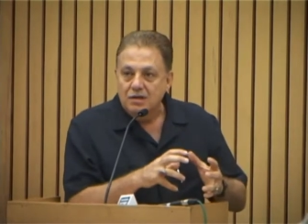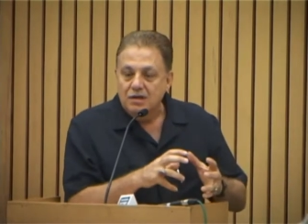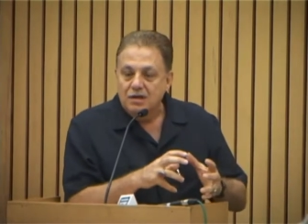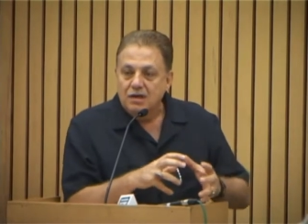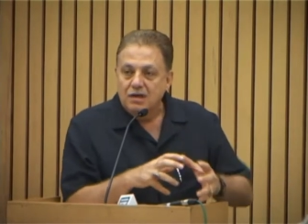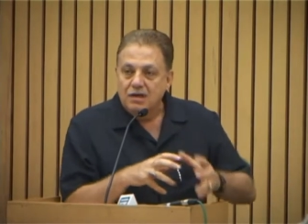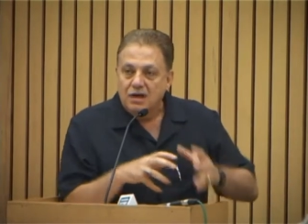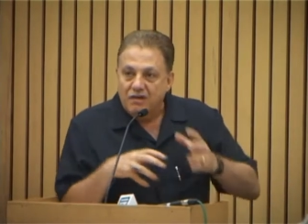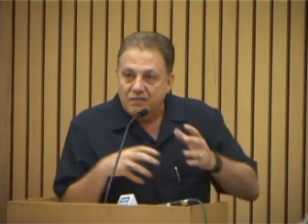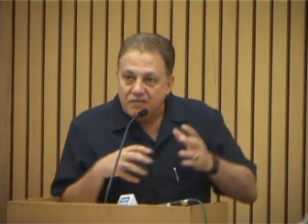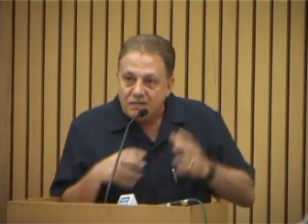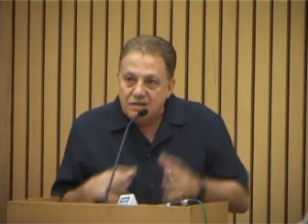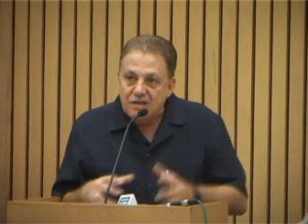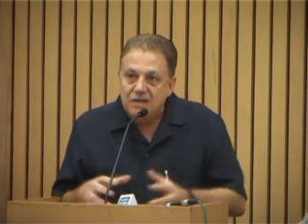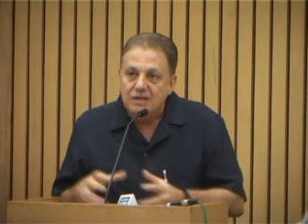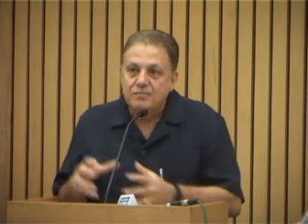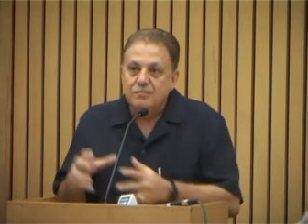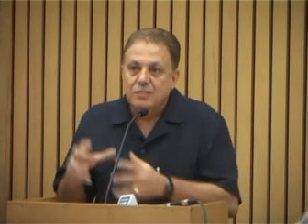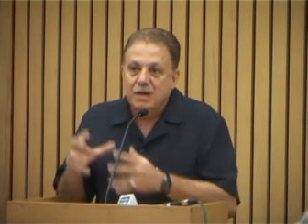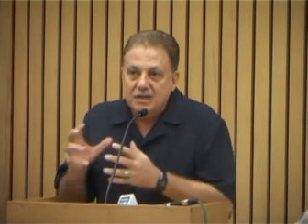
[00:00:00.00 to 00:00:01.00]

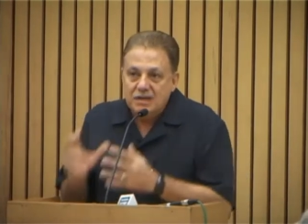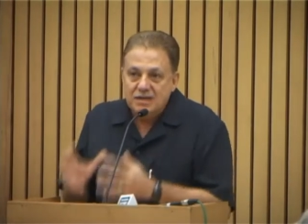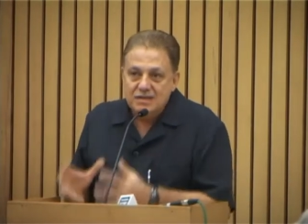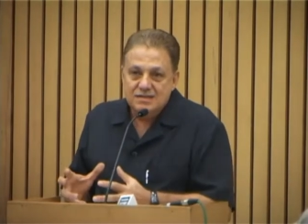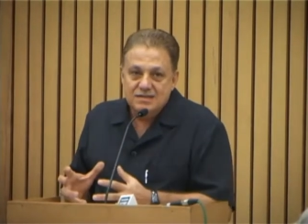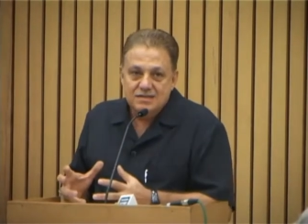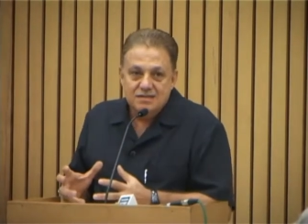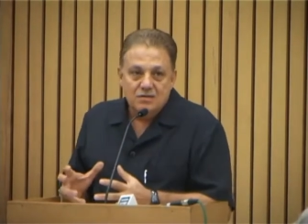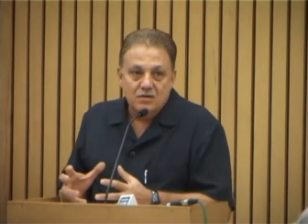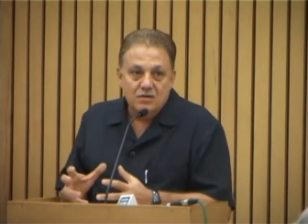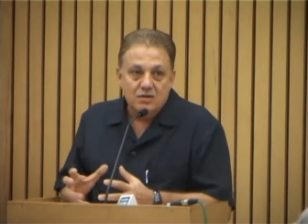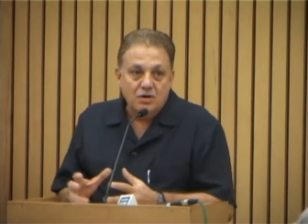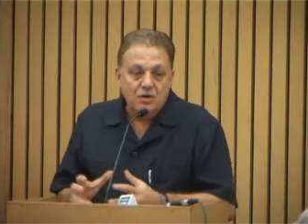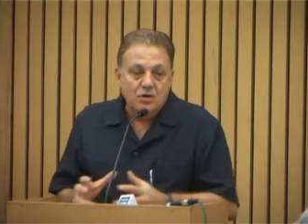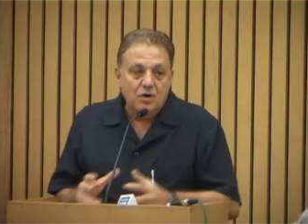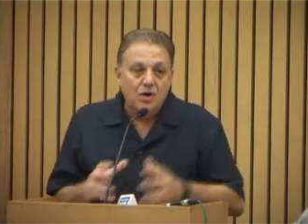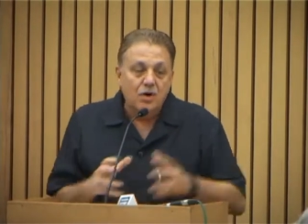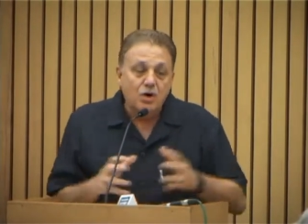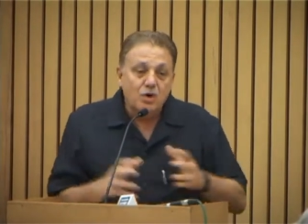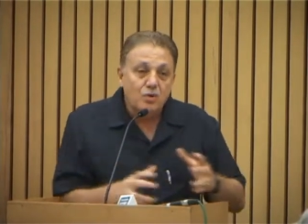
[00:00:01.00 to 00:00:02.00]
governing bodies,
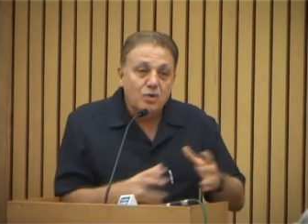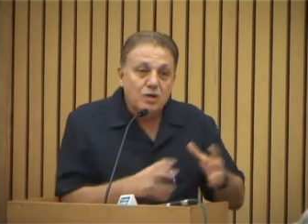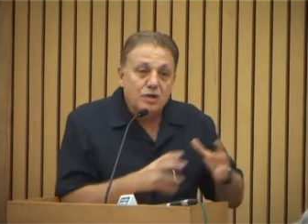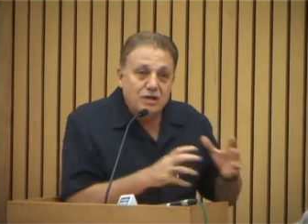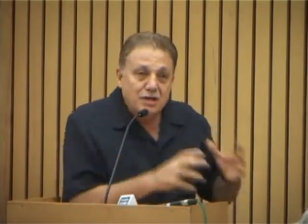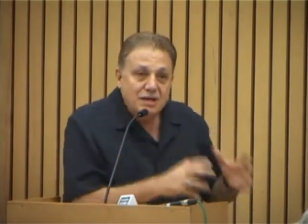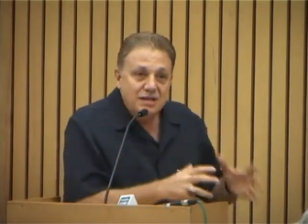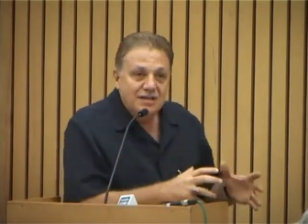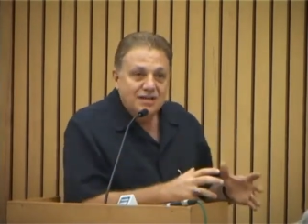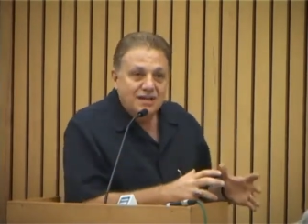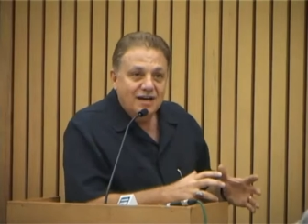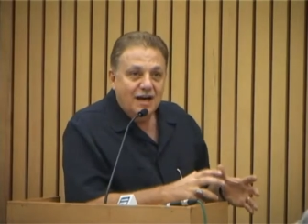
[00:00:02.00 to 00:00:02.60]
or we need